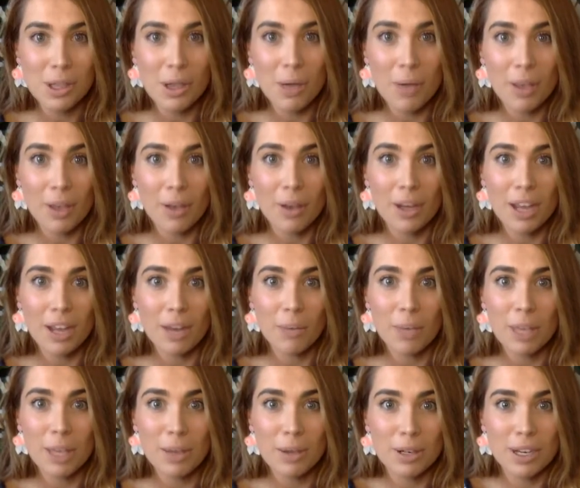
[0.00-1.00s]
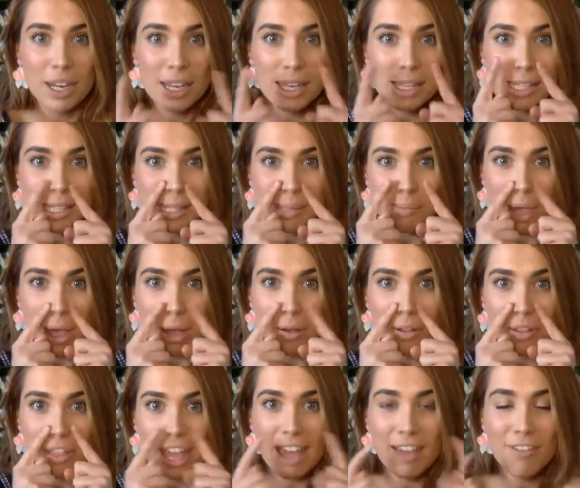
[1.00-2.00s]
going on and we could
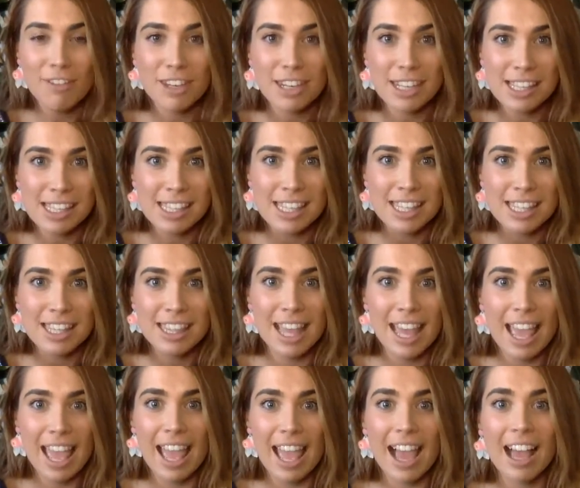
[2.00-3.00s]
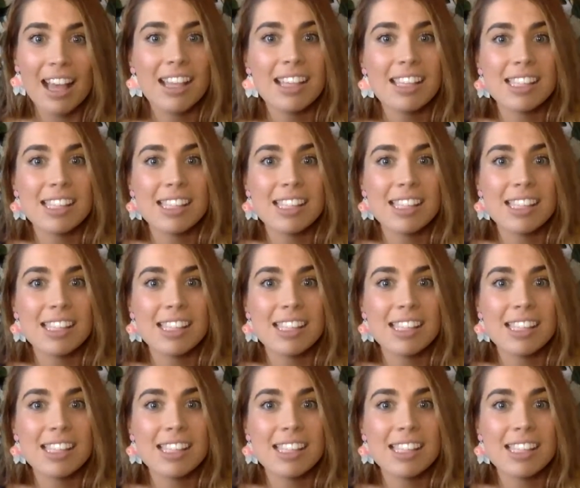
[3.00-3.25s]
smell the evidence in the air.